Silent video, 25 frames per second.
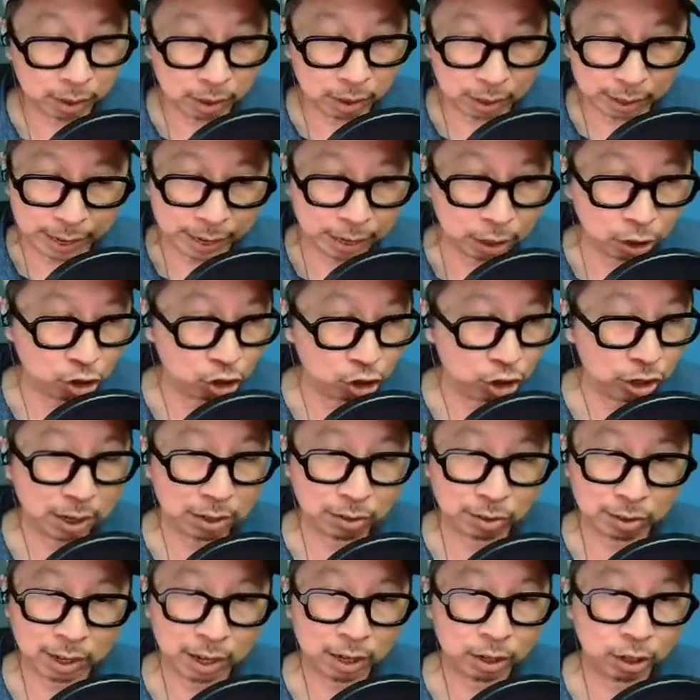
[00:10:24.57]
KG
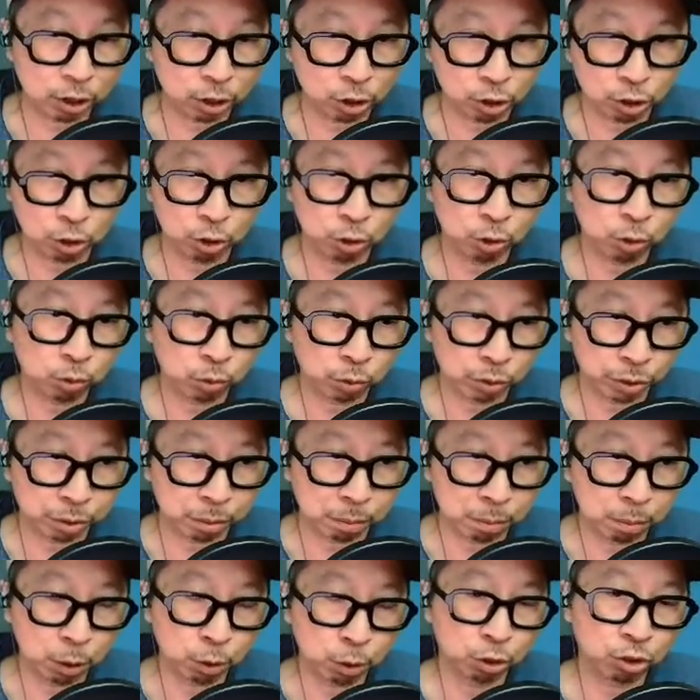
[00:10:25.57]
has had issues
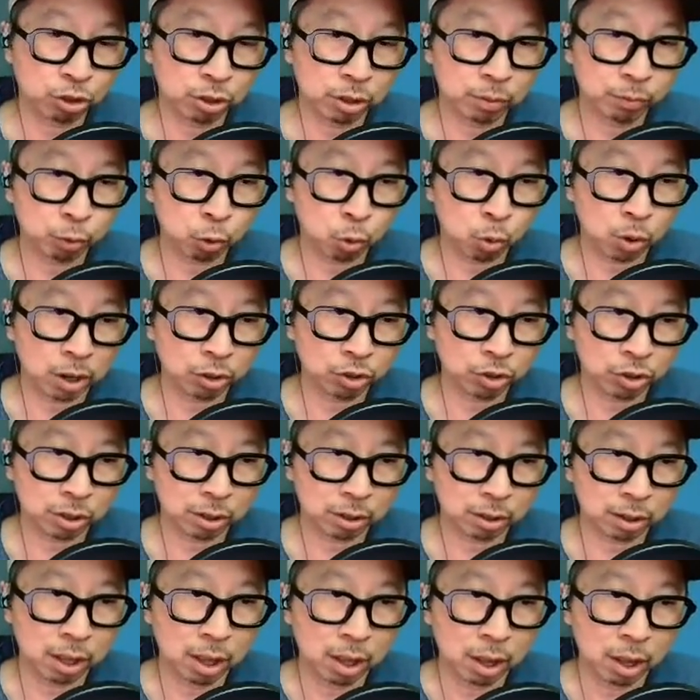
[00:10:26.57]
with motion
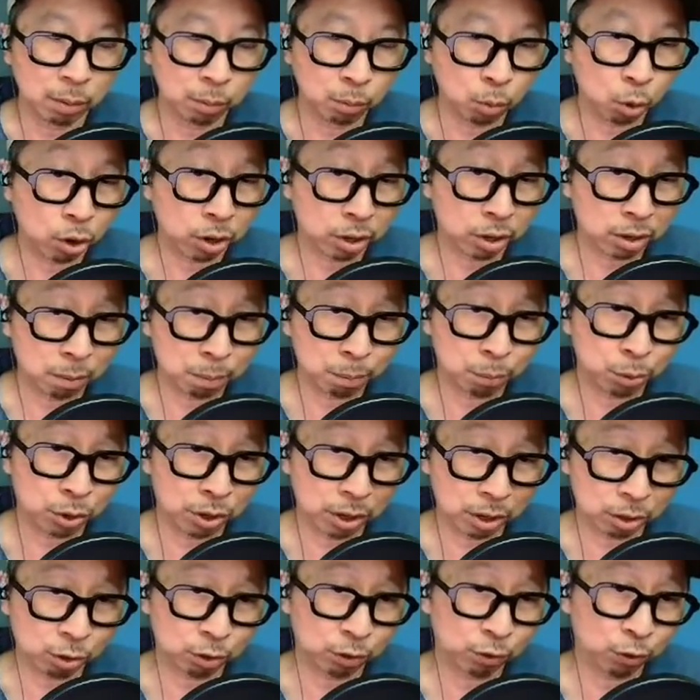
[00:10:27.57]
watching more
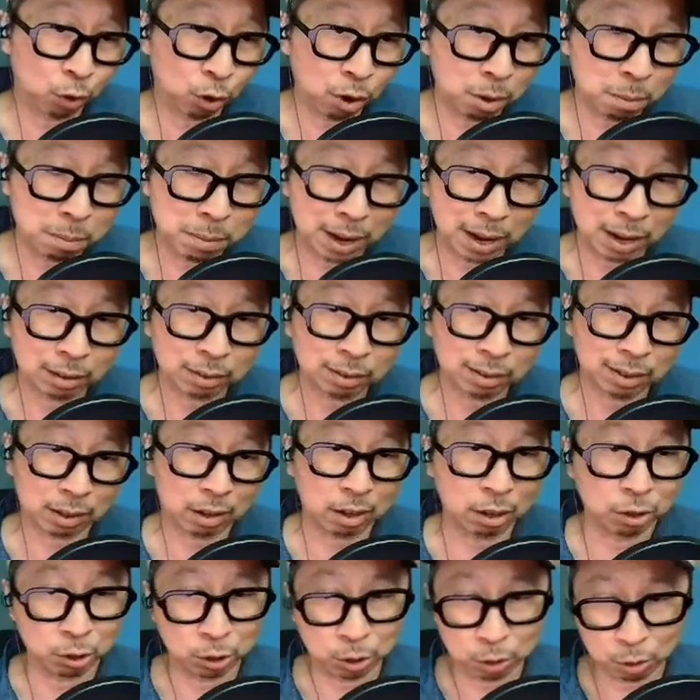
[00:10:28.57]
compressed formats
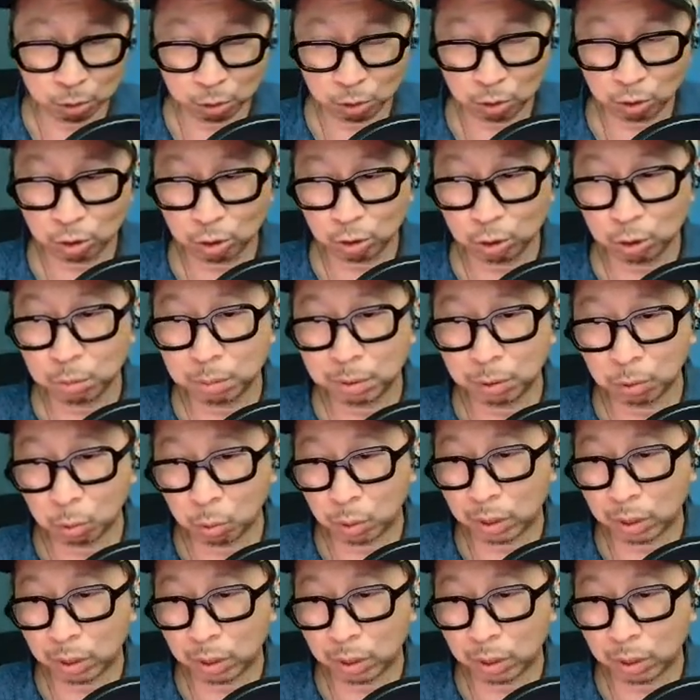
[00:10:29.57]
like on YouTube and